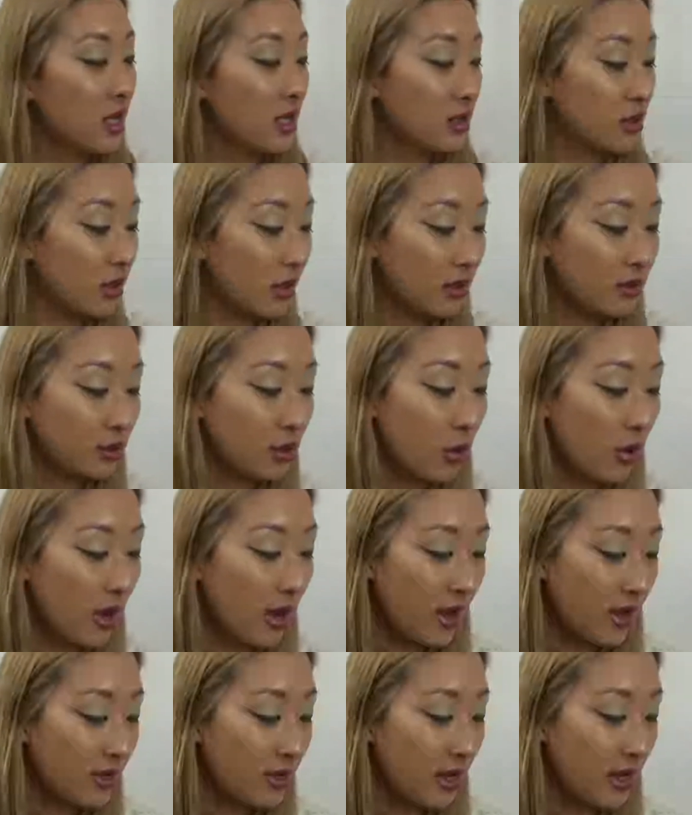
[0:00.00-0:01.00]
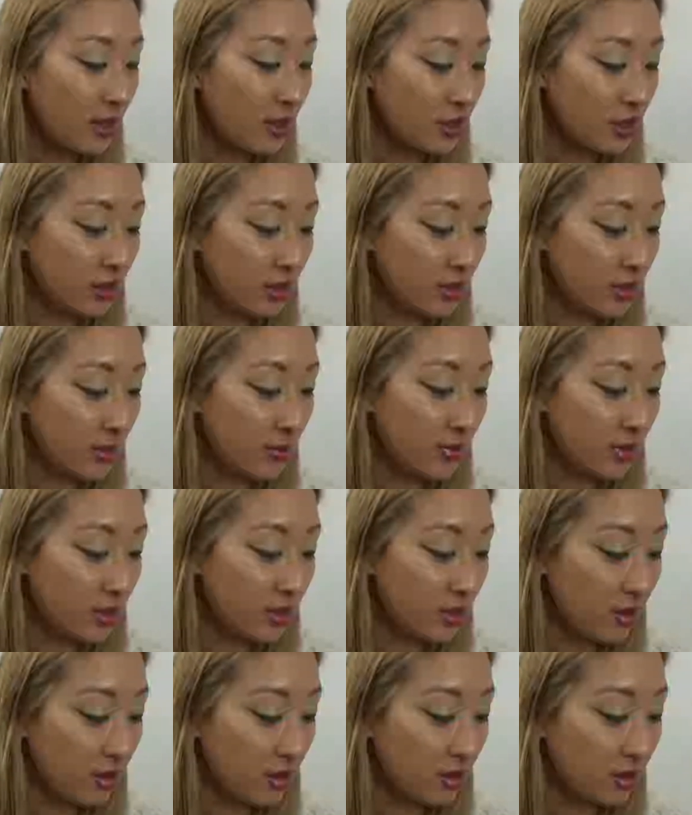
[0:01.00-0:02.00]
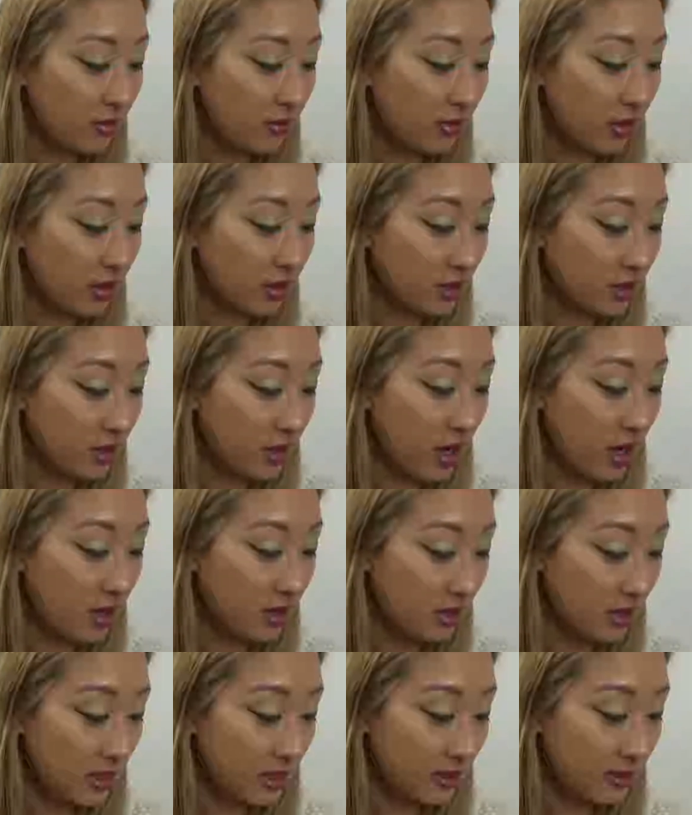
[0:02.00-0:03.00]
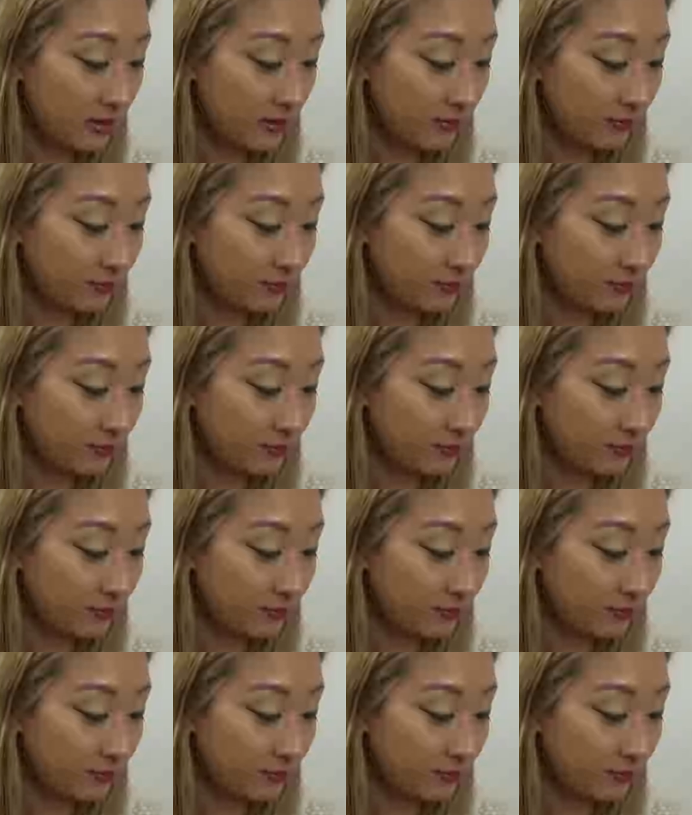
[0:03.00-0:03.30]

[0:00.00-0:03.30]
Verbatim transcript: So let's go ahead and just dip into this first color.